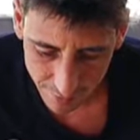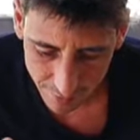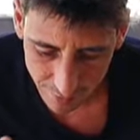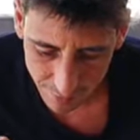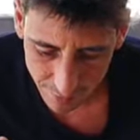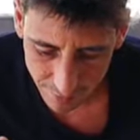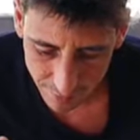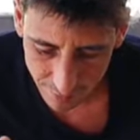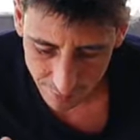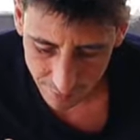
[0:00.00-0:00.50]

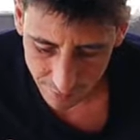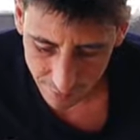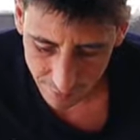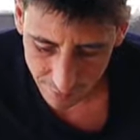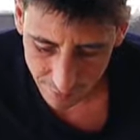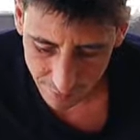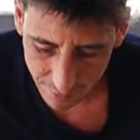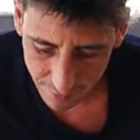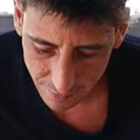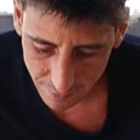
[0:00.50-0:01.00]

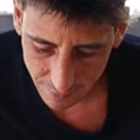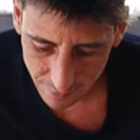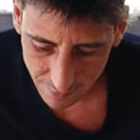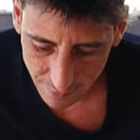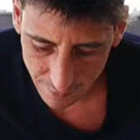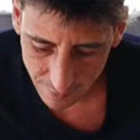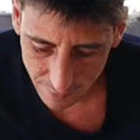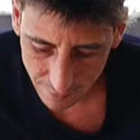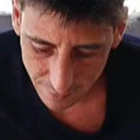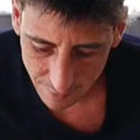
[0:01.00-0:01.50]

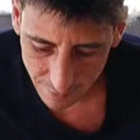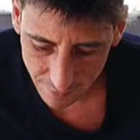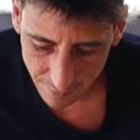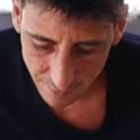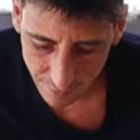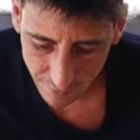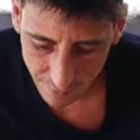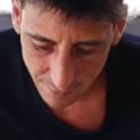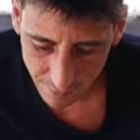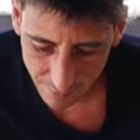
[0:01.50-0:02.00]

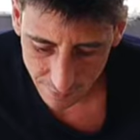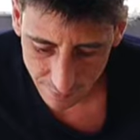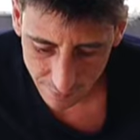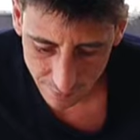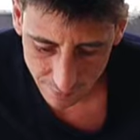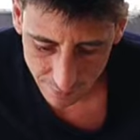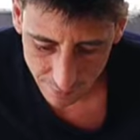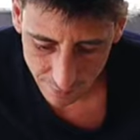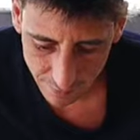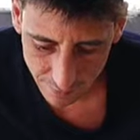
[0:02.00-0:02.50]

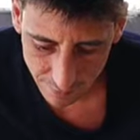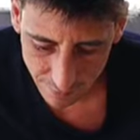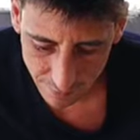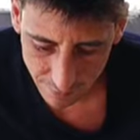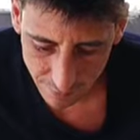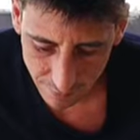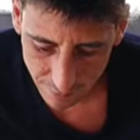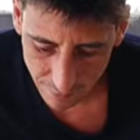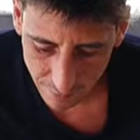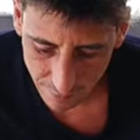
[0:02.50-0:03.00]

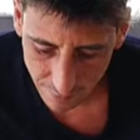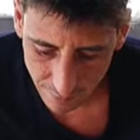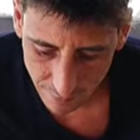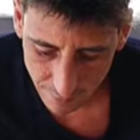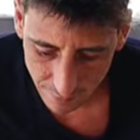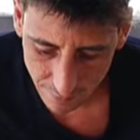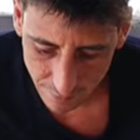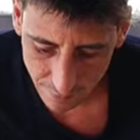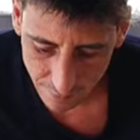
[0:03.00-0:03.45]
Nothing is said.